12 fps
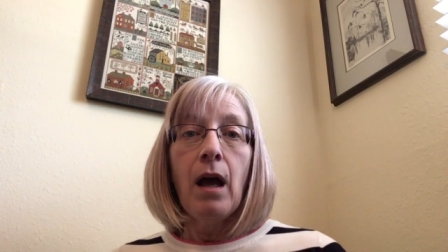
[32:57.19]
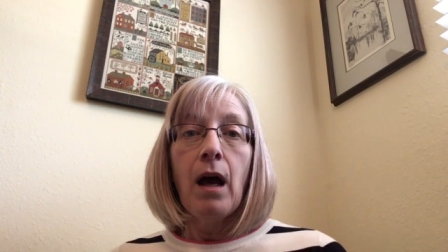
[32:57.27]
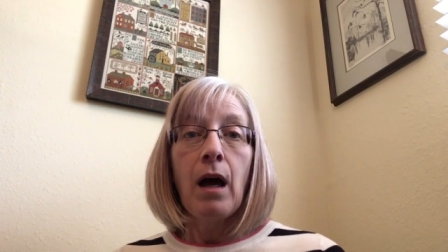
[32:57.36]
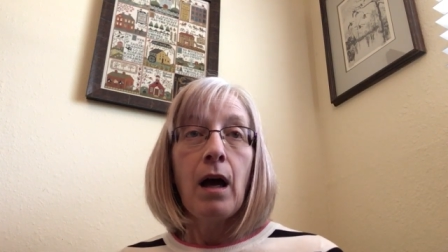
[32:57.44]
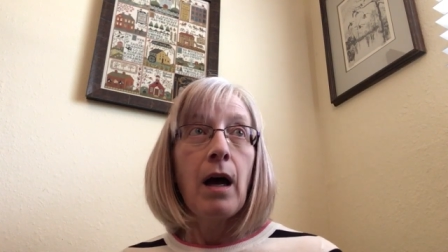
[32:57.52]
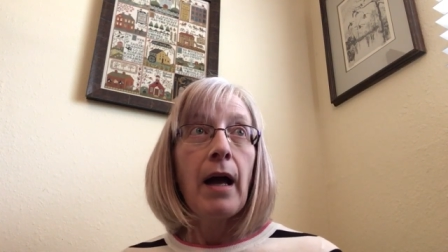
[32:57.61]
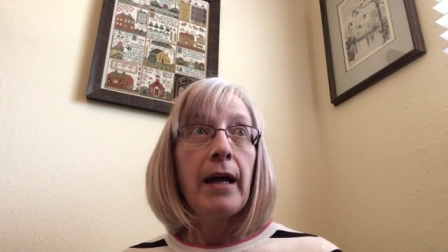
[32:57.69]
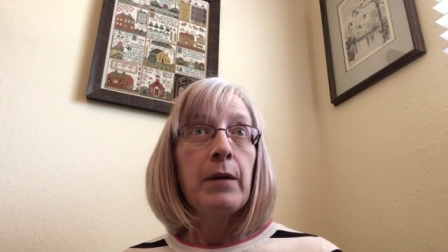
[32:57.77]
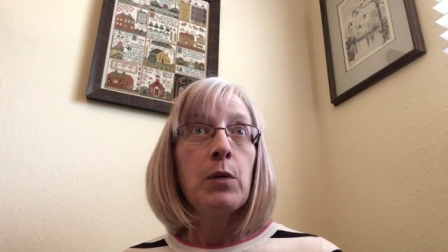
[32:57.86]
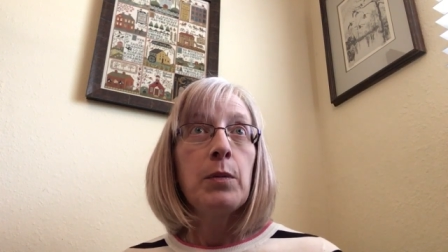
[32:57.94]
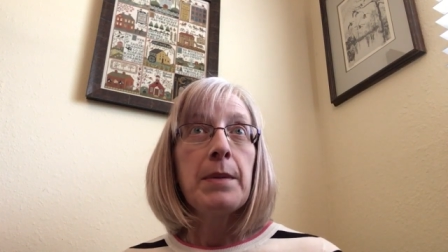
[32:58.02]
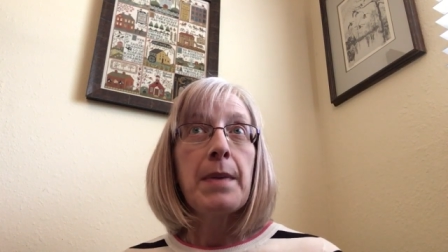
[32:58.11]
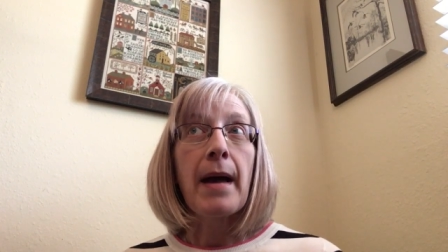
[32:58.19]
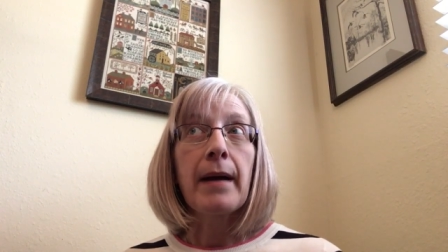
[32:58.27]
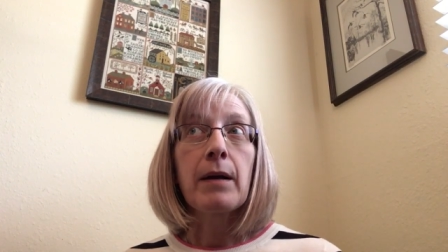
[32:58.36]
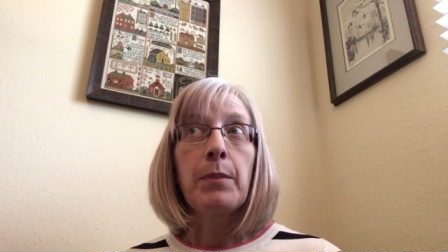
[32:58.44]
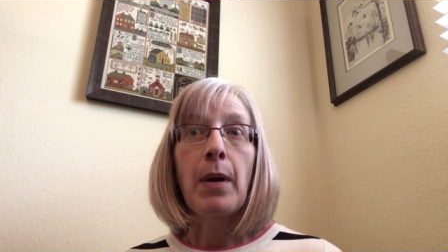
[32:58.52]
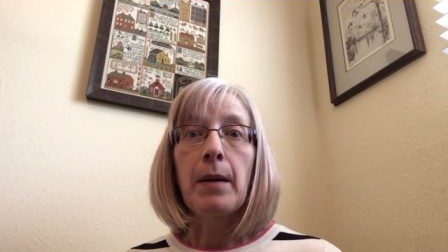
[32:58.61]
I will be
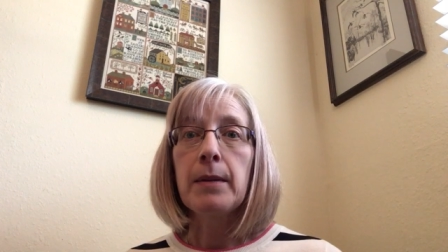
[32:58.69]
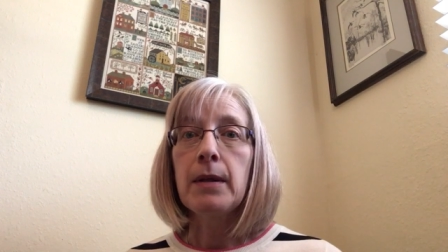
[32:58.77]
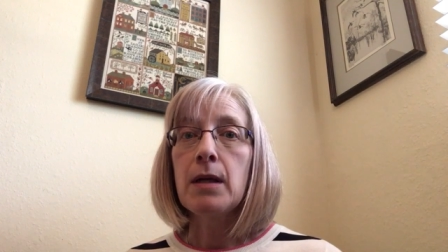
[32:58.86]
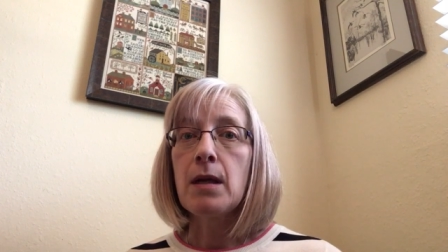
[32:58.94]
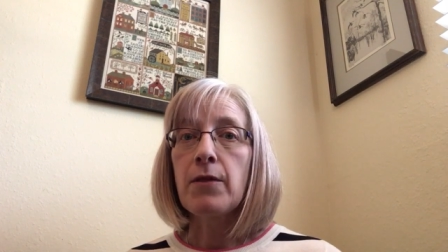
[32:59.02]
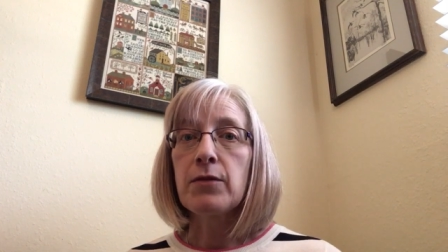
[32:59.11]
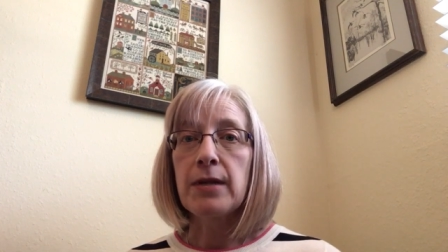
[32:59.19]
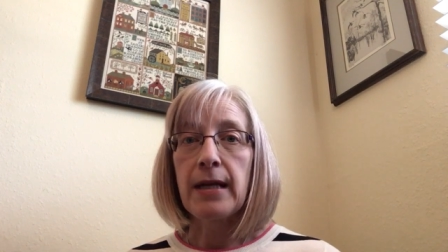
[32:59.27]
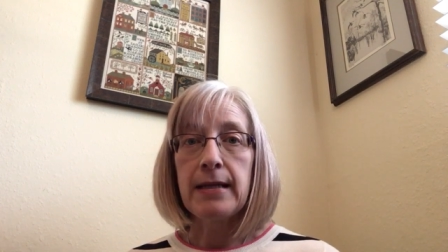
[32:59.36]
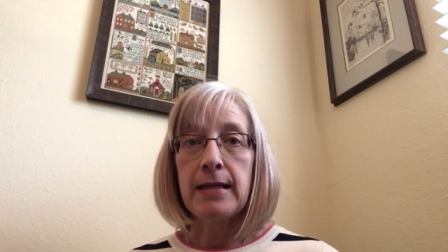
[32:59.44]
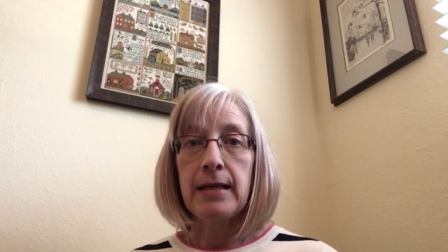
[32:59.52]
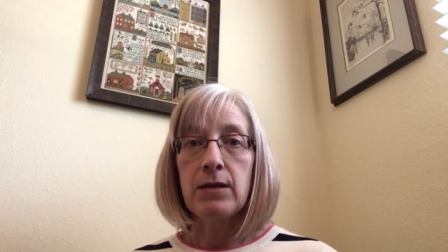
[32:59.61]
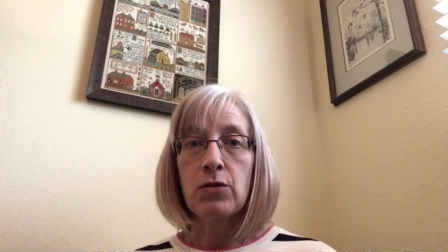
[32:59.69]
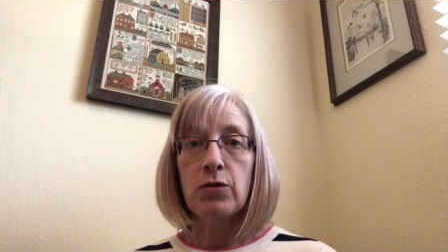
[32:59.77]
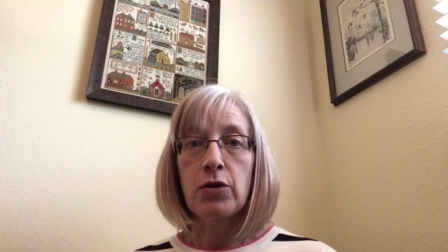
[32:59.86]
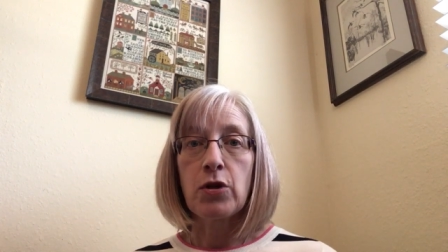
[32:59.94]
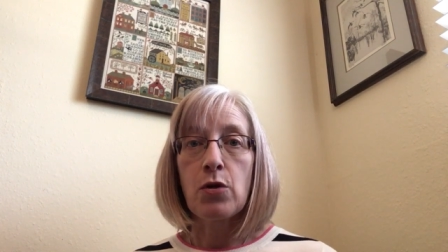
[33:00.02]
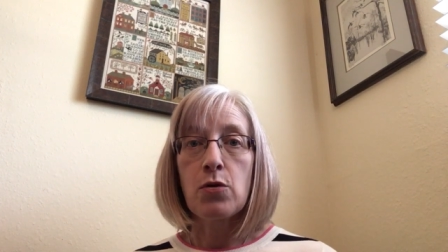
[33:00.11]
back probably in another 10 days or
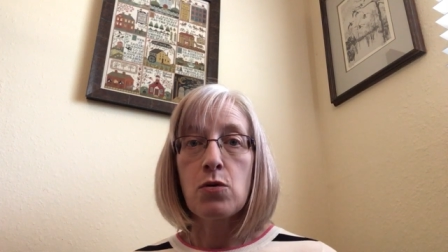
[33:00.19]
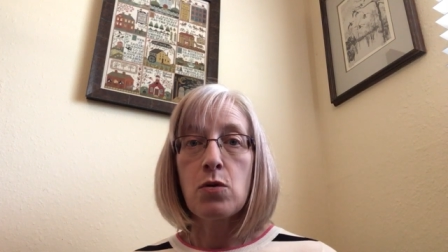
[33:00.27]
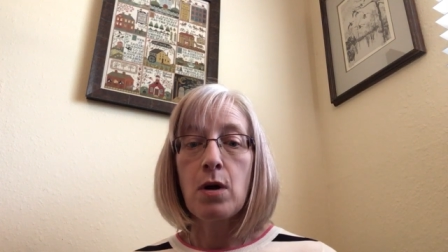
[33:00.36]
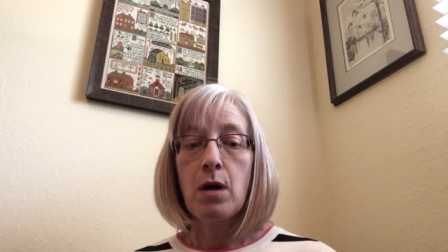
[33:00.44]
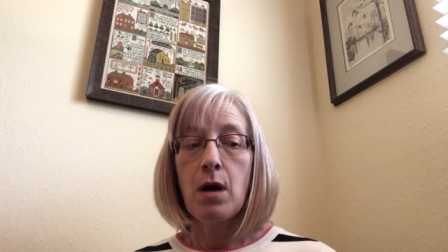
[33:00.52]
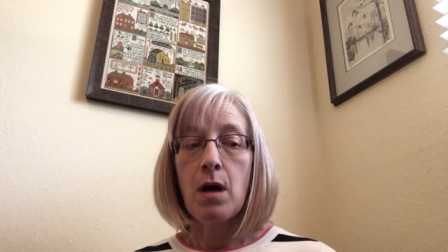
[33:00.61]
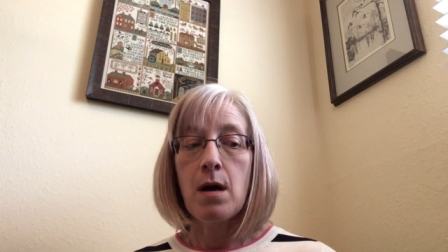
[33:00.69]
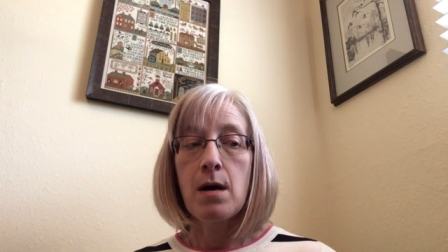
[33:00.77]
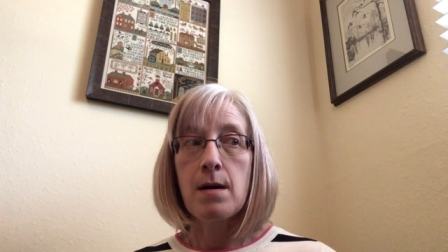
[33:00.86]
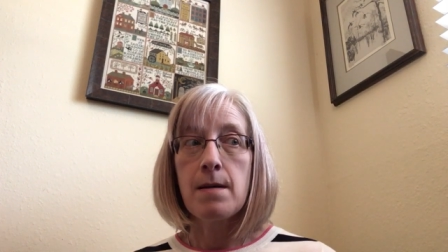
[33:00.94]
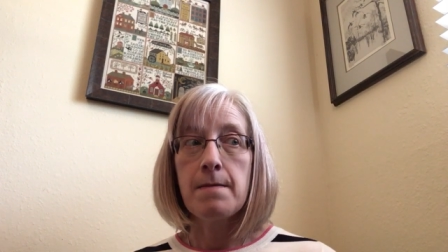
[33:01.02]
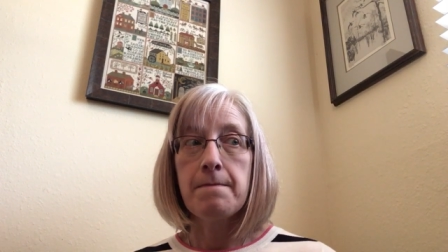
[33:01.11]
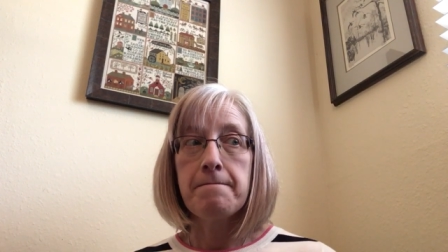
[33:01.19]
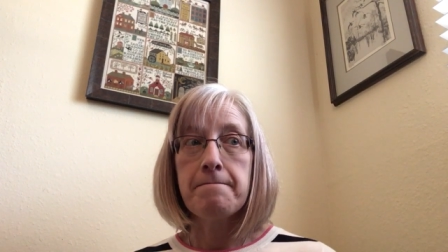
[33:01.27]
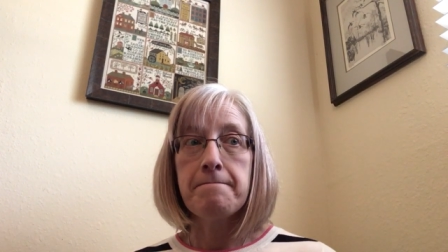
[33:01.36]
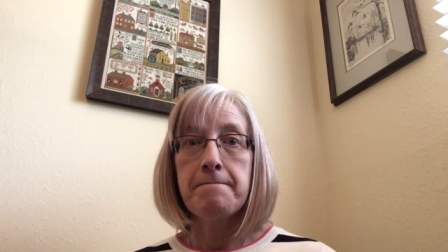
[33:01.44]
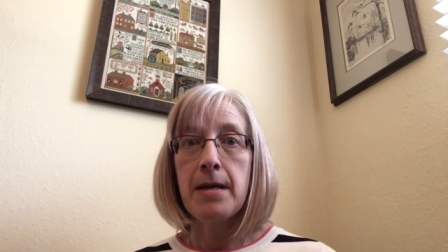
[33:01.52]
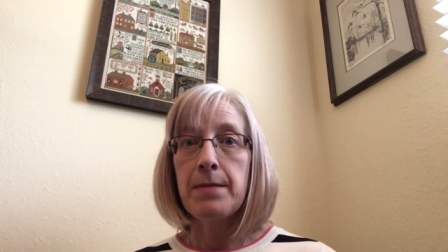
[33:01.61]
so,
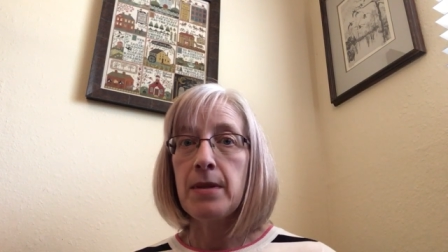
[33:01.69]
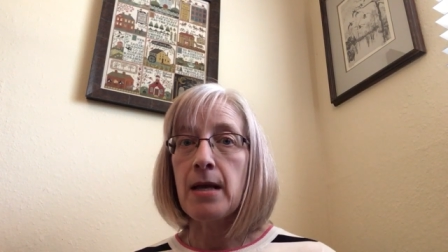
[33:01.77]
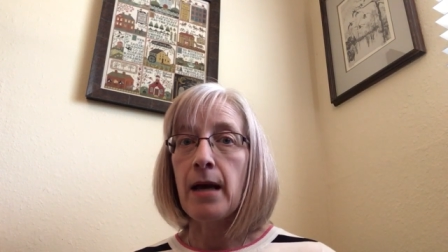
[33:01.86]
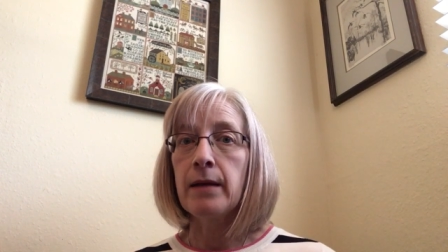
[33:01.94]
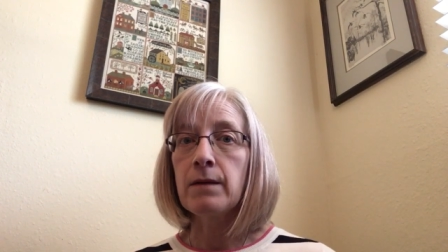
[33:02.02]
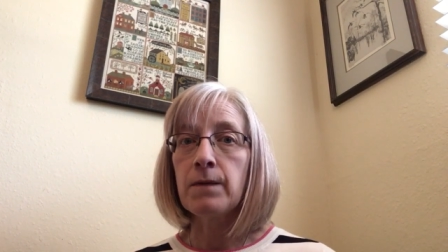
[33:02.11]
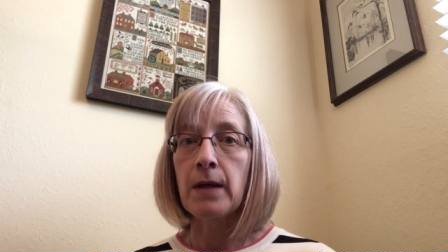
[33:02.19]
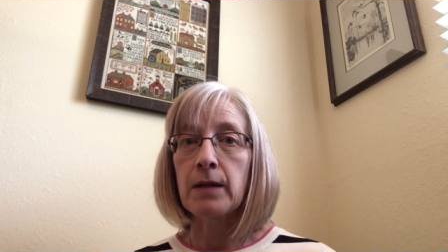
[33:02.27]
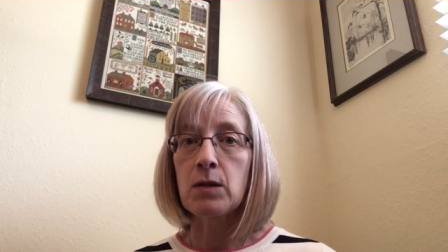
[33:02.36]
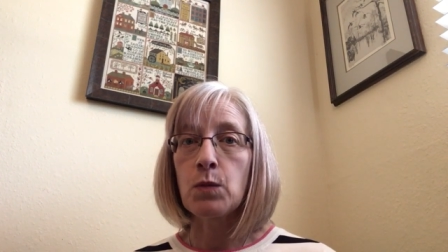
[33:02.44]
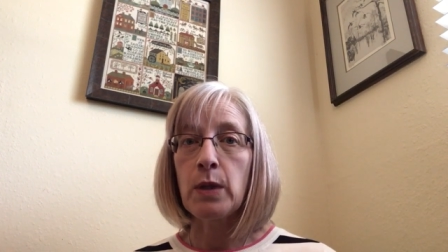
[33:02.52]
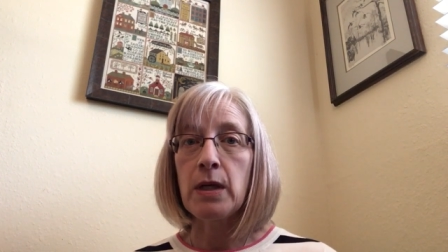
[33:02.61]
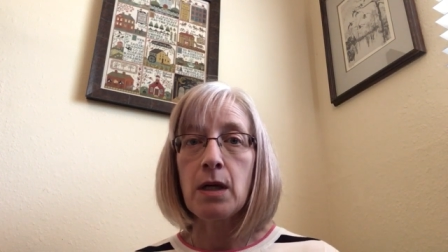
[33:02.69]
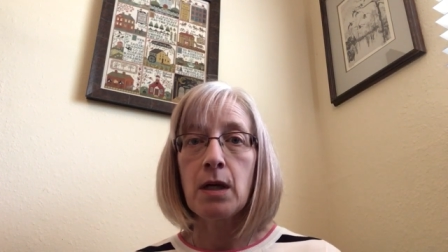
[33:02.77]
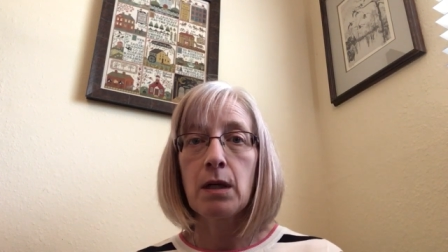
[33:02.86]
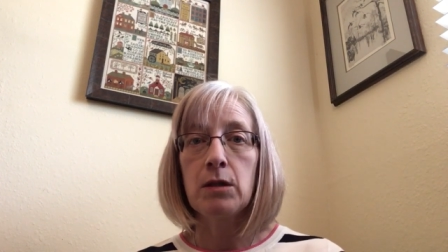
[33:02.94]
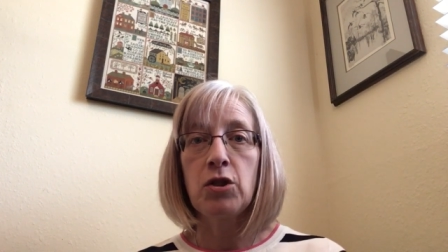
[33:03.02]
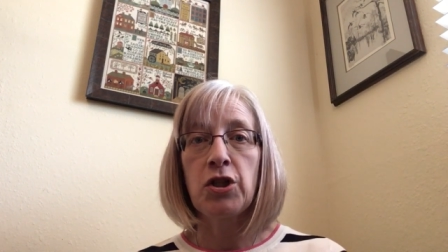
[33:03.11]
maybe the end of next week.
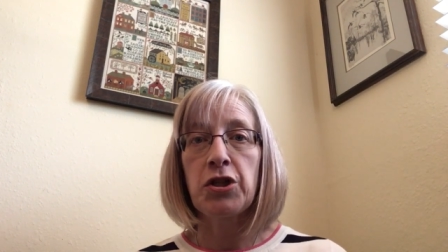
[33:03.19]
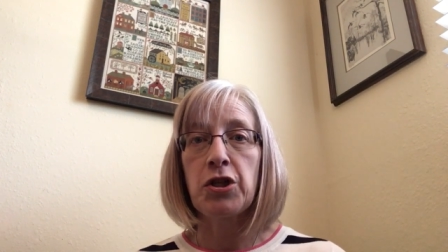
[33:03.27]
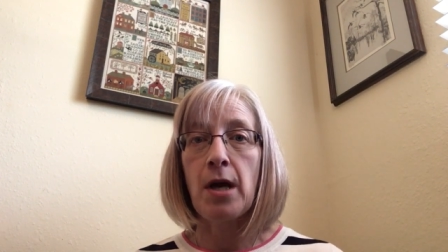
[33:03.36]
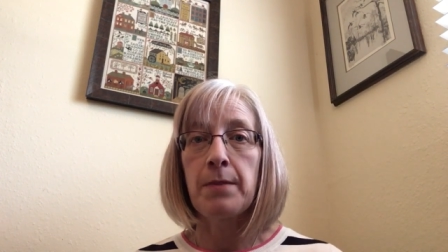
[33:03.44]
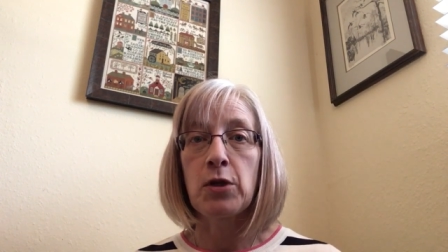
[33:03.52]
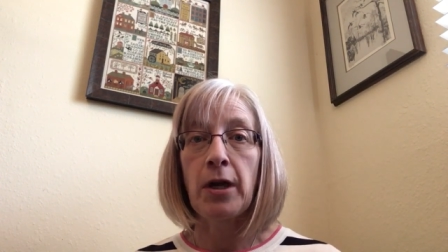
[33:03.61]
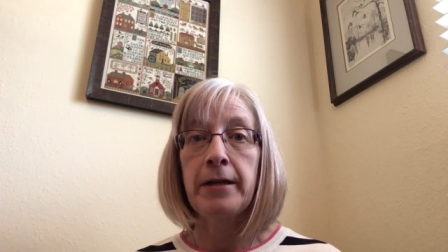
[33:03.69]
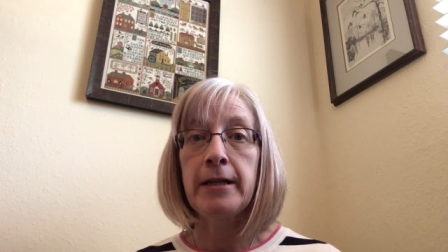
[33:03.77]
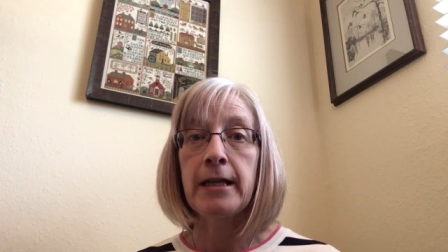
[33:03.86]
Just I'm trying